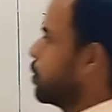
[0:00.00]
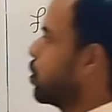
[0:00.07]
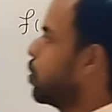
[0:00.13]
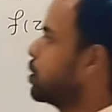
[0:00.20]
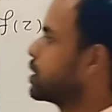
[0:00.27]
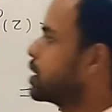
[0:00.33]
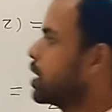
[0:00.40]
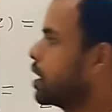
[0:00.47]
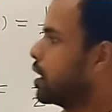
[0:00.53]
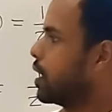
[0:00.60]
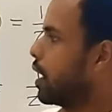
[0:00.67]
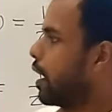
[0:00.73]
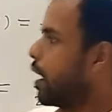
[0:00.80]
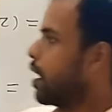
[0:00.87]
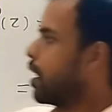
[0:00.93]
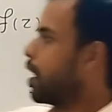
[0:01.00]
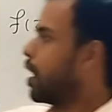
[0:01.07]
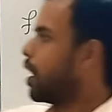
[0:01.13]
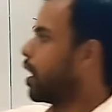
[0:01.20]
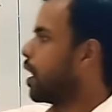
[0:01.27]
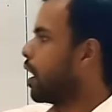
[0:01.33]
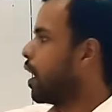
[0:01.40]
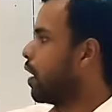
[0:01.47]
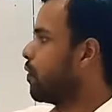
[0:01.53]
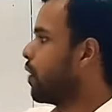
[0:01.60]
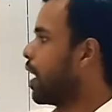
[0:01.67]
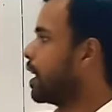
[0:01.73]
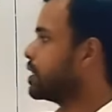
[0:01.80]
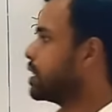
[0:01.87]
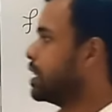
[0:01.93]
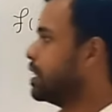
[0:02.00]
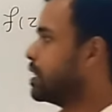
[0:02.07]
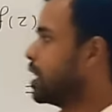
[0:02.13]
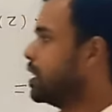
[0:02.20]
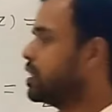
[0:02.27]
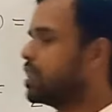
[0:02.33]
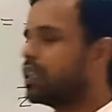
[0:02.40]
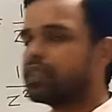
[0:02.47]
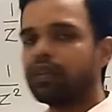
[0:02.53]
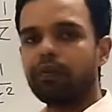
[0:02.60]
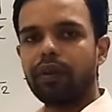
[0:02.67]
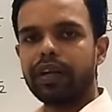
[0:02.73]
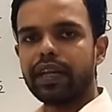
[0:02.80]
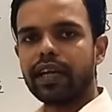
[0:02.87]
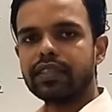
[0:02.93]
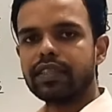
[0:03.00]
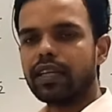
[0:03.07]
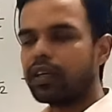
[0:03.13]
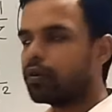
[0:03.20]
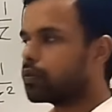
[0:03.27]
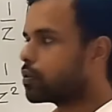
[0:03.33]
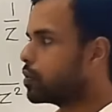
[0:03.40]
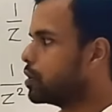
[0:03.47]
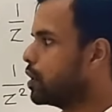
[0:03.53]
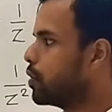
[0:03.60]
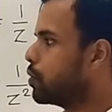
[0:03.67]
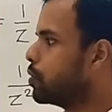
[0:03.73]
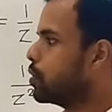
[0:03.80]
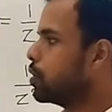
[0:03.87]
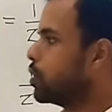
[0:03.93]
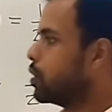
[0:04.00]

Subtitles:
because f has essential singularity at z equals to 0,